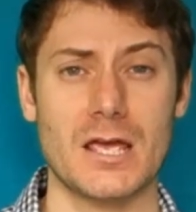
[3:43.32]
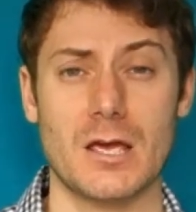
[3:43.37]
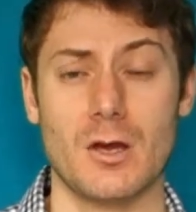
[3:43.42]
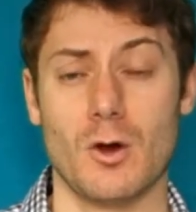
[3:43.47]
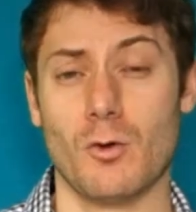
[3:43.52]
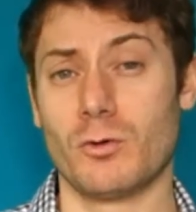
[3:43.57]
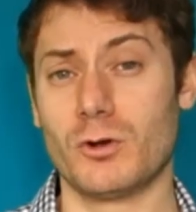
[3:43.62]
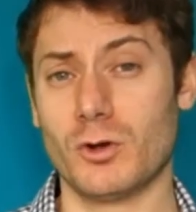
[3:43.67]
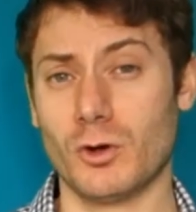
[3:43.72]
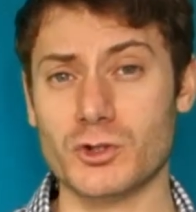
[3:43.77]

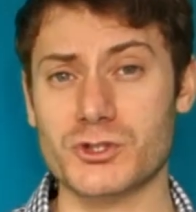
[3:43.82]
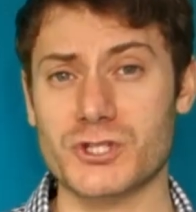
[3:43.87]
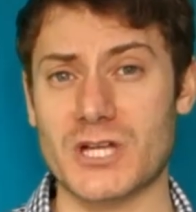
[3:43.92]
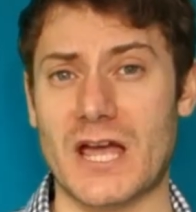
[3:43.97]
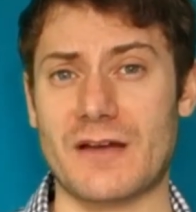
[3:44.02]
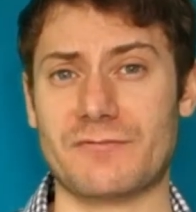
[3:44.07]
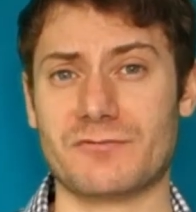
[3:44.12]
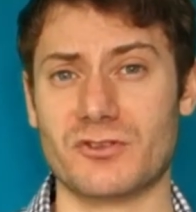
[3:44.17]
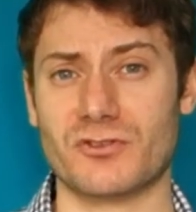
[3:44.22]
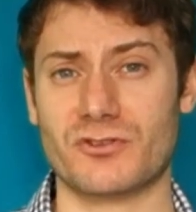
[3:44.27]
We also
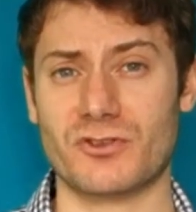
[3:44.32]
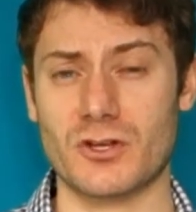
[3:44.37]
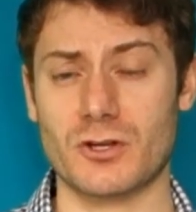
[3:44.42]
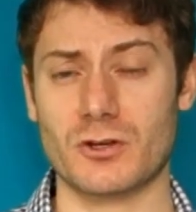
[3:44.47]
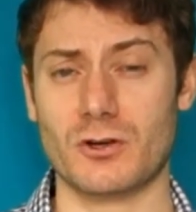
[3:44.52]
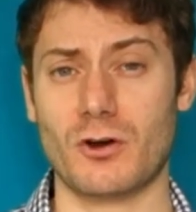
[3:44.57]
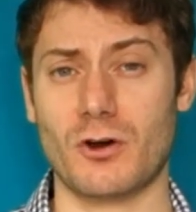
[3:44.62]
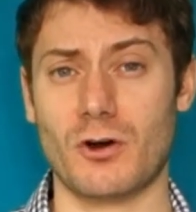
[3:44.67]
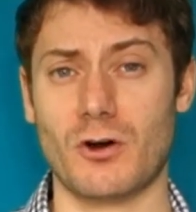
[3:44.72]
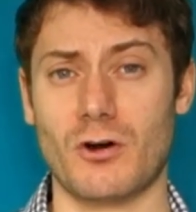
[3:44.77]
have to
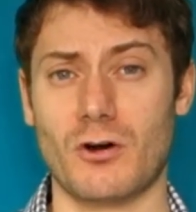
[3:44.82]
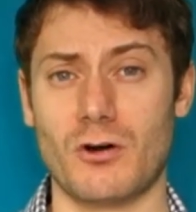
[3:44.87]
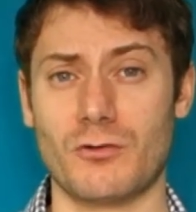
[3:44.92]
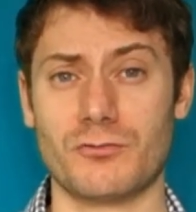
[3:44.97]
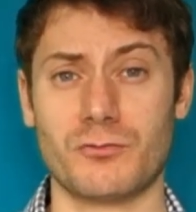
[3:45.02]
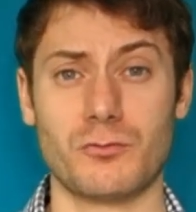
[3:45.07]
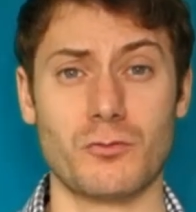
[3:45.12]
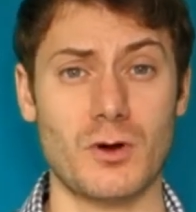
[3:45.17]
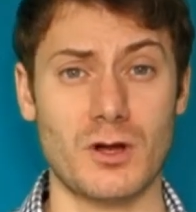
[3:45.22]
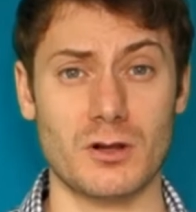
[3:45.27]
think
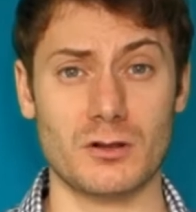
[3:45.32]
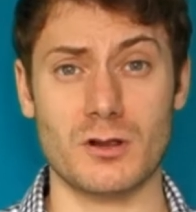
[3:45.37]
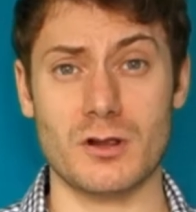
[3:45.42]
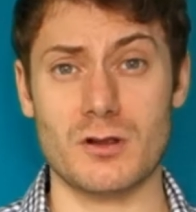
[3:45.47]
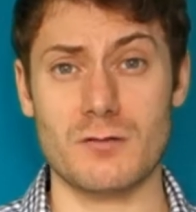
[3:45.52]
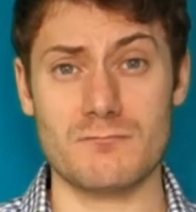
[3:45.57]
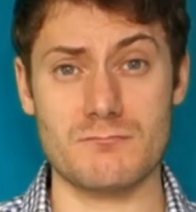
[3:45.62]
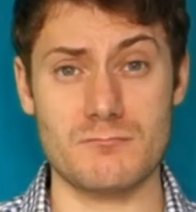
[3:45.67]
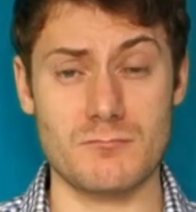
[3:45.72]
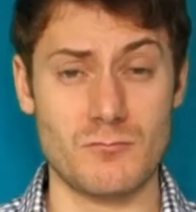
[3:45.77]
of, well,
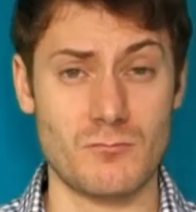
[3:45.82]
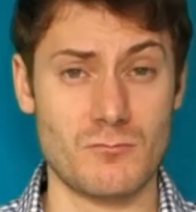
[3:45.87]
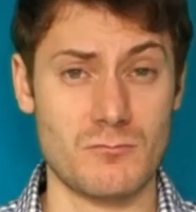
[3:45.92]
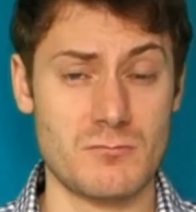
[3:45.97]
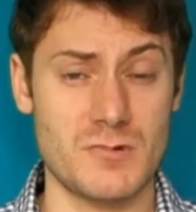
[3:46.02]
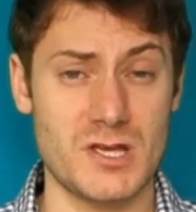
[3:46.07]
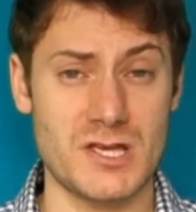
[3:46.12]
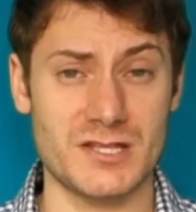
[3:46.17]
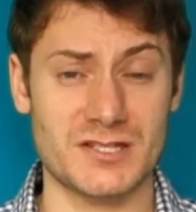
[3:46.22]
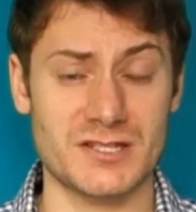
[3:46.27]

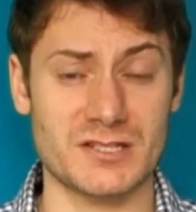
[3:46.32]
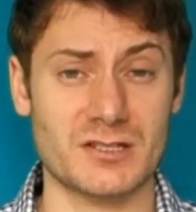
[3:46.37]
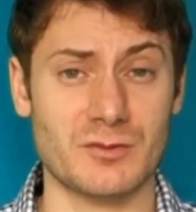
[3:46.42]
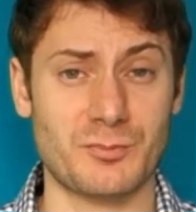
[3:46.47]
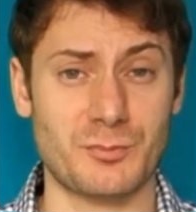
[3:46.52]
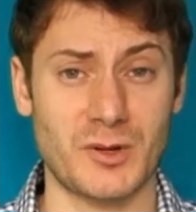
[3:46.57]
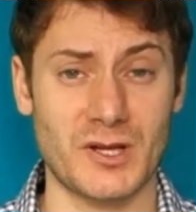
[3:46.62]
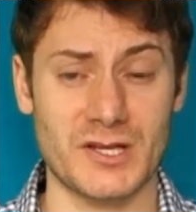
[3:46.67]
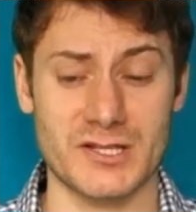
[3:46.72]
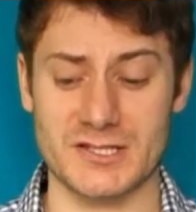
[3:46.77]
is it a
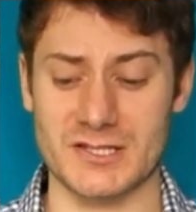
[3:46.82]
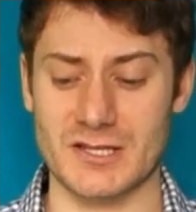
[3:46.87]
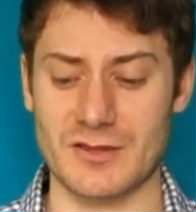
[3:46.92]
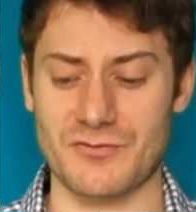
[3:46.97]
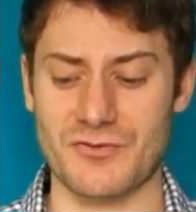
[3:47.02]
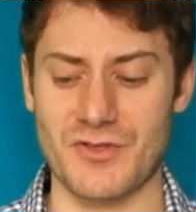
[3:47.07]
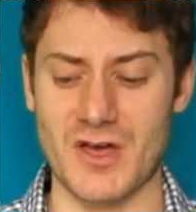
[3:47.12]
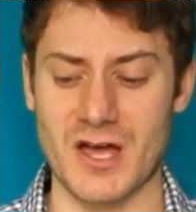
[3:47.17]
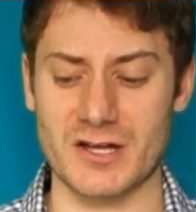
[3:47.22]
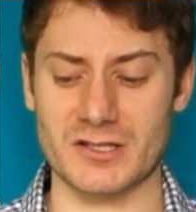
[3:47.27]
place
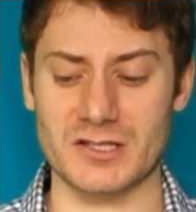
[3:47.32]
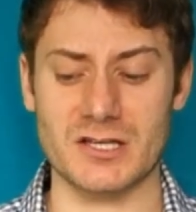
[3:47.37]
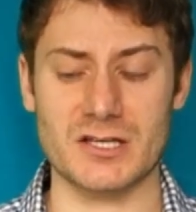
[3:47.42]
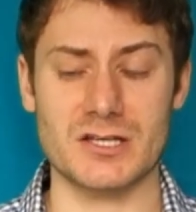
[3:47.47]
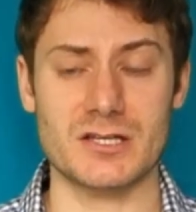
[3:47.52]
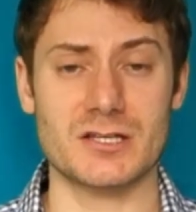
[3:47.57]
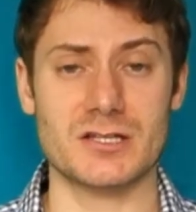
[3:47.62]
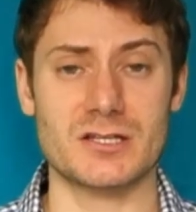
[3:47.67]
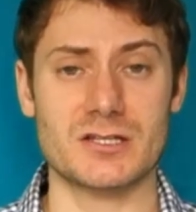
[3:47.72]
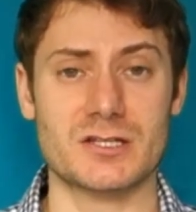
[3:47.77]
that
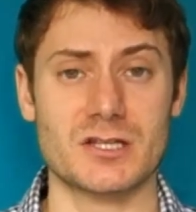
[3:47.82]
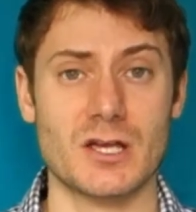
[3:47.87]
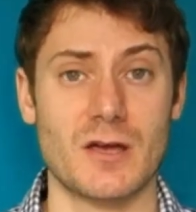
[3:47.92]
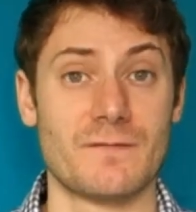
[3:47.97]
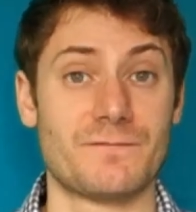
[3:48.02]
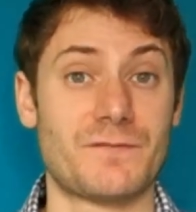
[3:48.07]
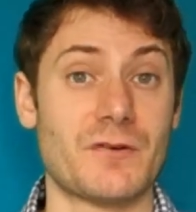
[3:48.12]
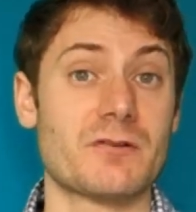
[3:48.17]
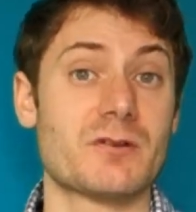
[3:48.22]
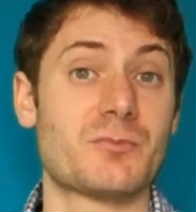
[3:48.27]
is
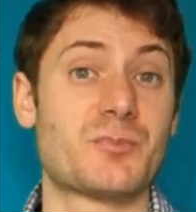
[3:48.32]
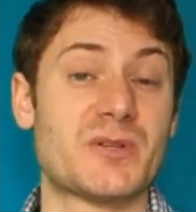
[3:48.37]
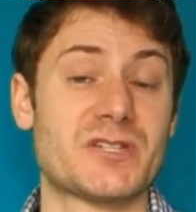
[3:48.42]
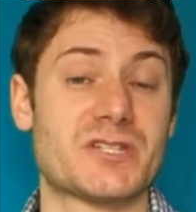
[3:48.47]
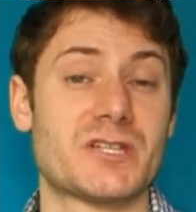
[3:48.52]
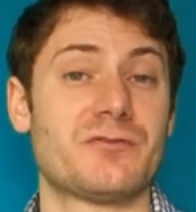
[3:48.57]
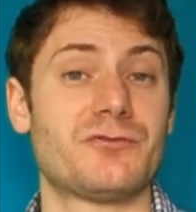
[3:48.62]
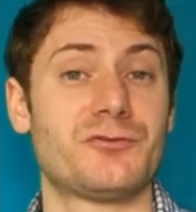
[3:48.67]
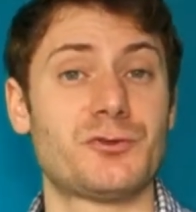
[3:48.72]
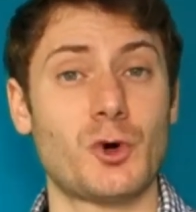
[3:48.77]
very
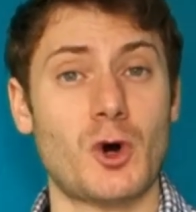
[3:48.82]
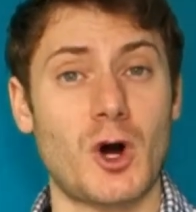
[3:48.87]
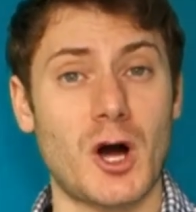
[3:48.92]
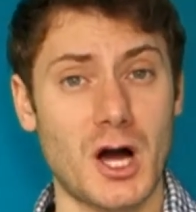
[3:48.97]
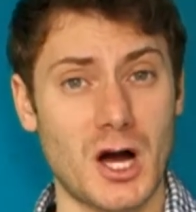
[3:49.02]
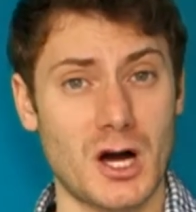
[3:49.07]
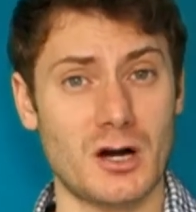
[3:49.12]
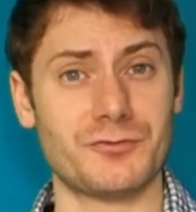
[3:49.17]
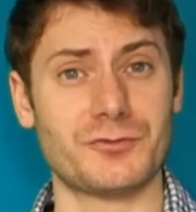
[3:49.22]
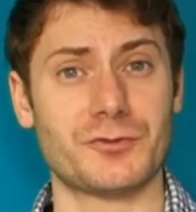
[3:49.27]
busy for
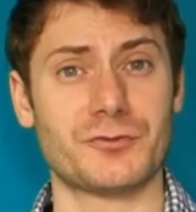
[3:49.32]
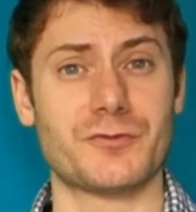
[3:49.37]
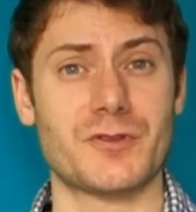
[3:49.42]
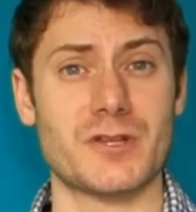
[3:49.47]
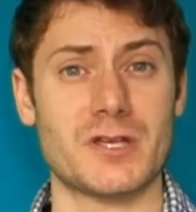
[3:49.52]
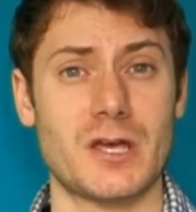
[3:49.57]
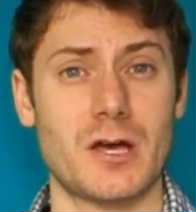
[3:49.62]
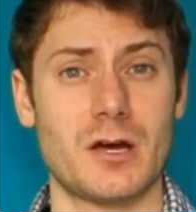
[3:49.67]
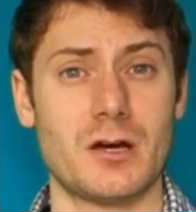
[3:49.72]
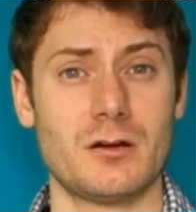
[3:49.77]
half of the
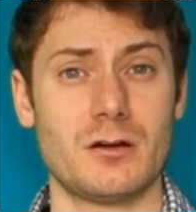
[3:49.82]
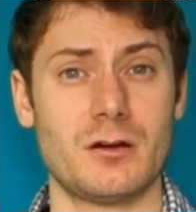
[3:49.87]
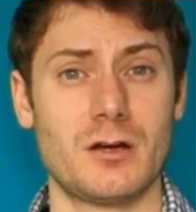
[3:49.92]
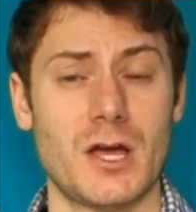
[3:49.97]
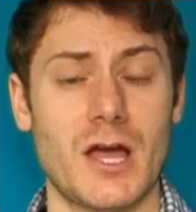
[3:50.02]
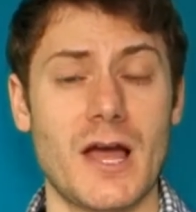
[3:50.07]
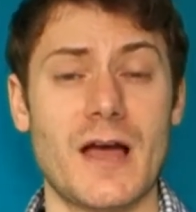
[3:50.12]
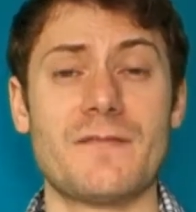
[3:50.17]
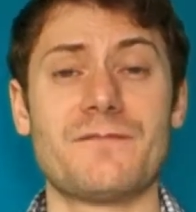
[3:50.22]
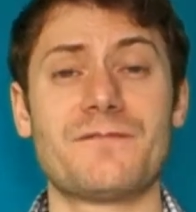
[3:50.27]
year
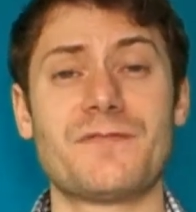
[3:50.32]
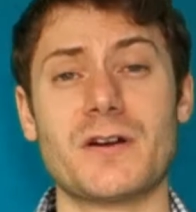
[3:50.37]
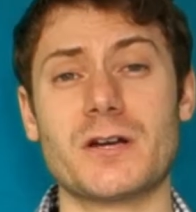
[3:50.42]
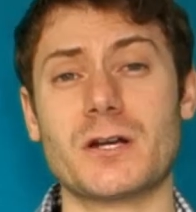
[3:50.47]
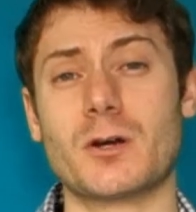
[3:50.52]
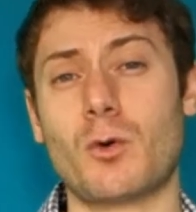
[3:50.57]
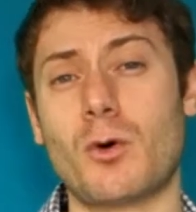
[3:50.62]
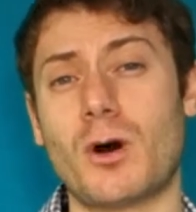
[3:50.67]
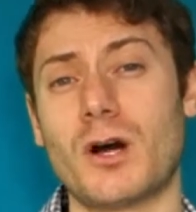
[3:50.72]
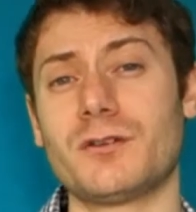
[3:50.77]
and very
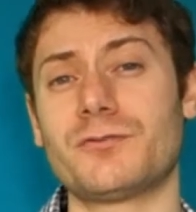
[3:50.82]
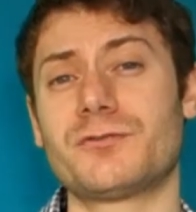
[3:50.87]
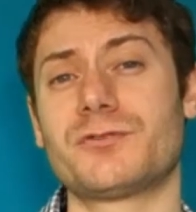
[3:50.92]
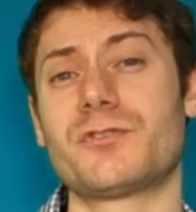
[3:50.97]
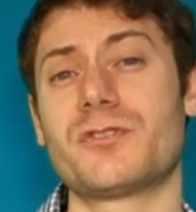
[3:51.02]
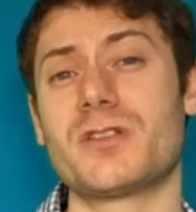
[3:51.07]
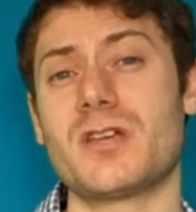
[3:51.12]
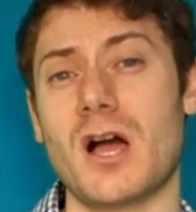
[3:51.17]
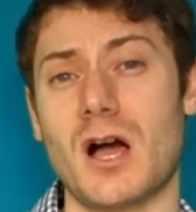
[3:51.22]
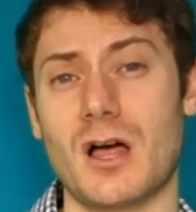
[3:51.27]
quiet for
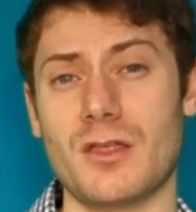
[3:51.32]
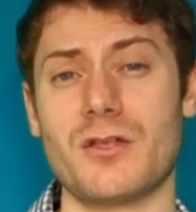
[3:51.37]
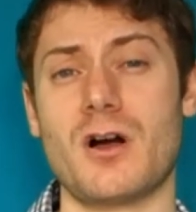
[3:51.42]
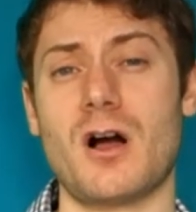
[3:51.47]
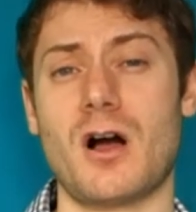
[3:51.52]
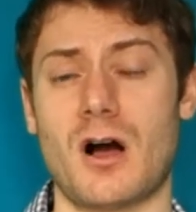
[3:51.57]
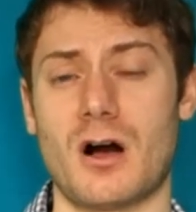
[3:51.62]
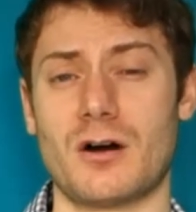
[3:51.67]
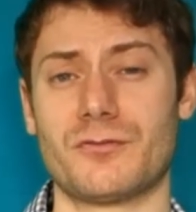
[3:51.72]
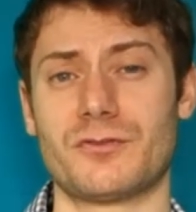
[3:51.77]
the other
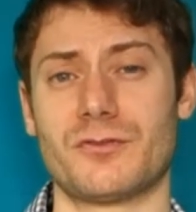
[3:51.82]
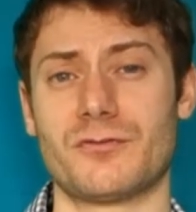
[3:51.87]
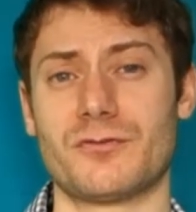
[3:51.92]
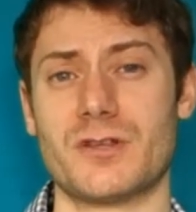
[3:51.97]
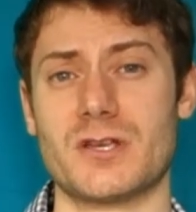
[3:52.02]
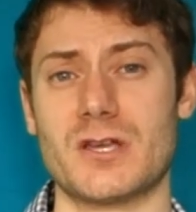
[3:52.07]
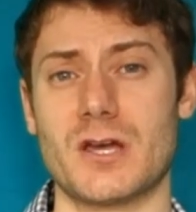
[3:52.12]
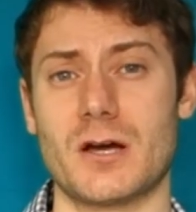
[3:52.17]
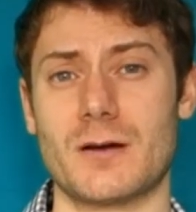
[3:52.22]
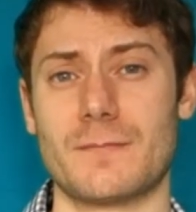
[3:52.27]
half of the
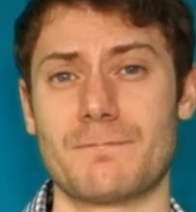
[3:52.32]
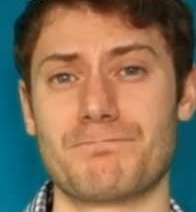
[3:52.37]
year?